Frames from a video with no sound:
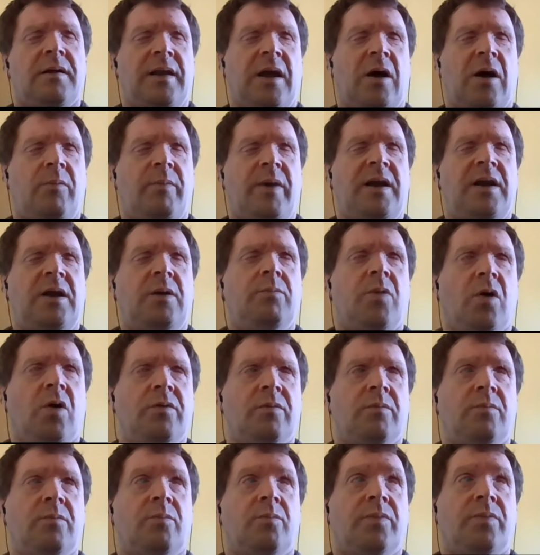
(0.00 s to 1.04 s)
Now, many
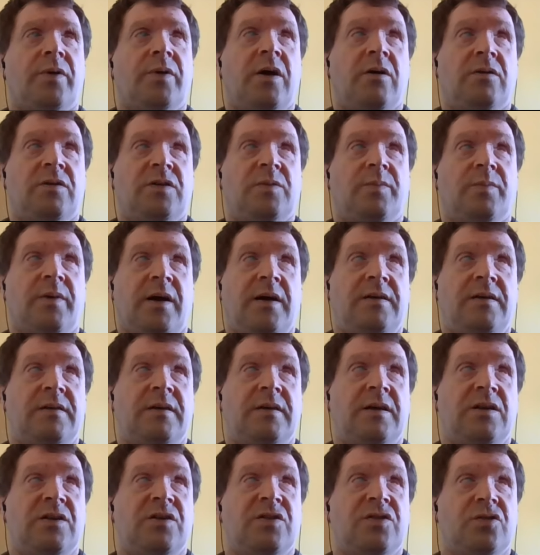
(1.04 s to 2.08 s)
modern braille displays
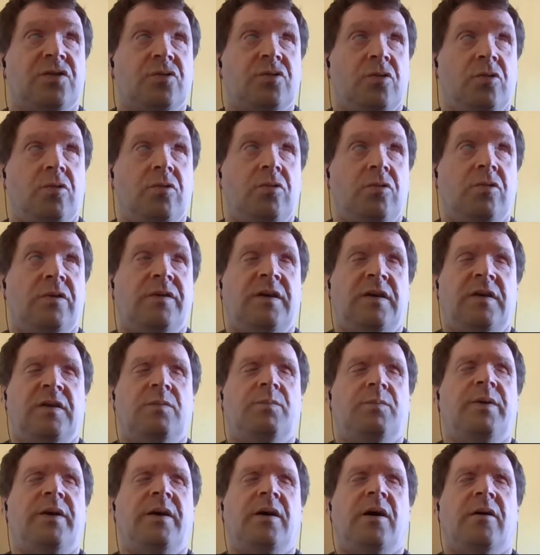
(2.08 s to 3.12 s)
can store
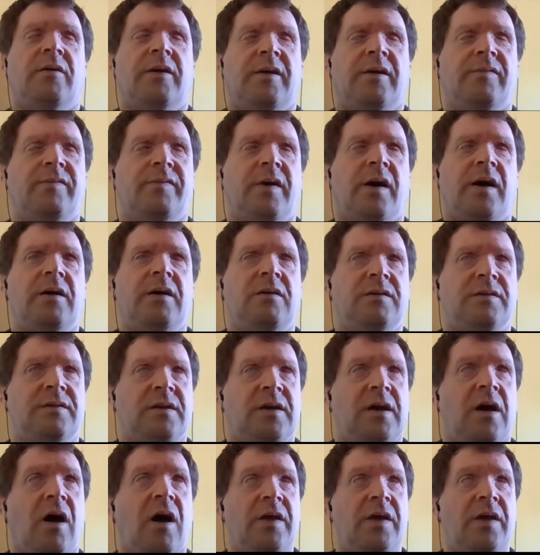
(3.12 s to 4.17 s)
these BRF files